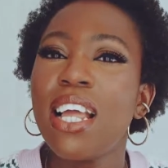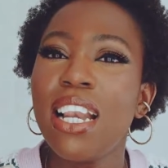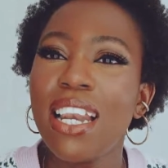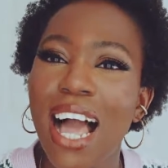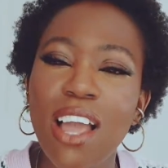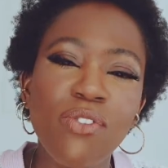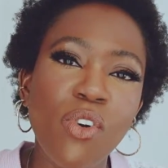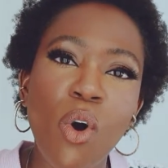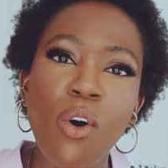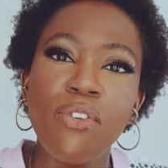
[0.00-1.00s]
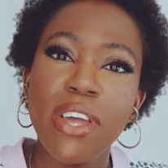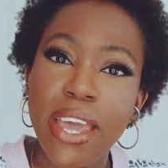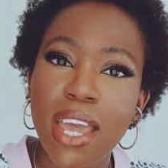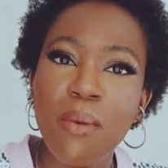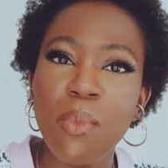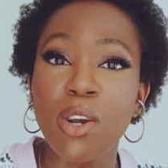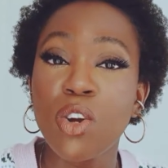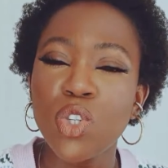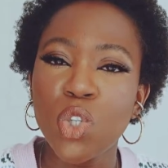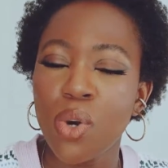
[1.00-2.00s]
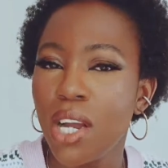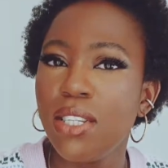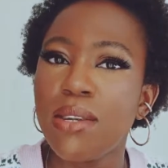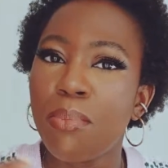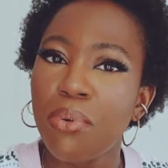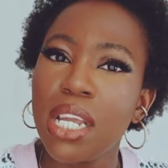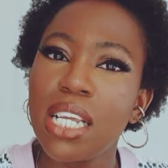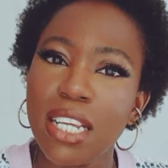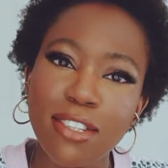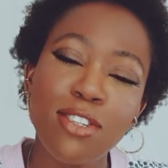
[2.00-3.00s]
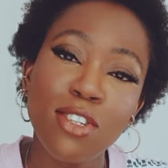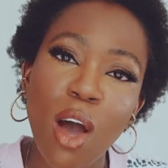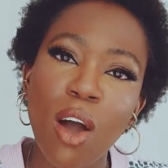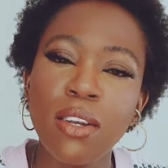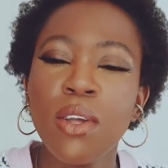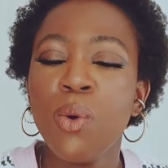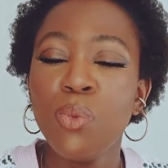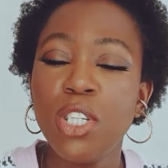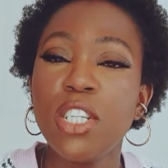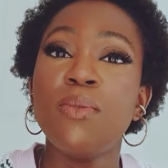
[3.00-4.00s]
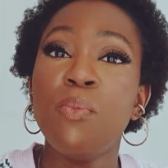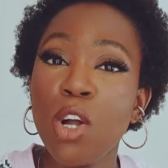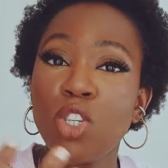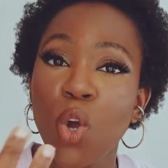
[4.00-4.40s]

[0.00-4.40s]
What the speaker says: a life of him and also trying to bring his son, which is much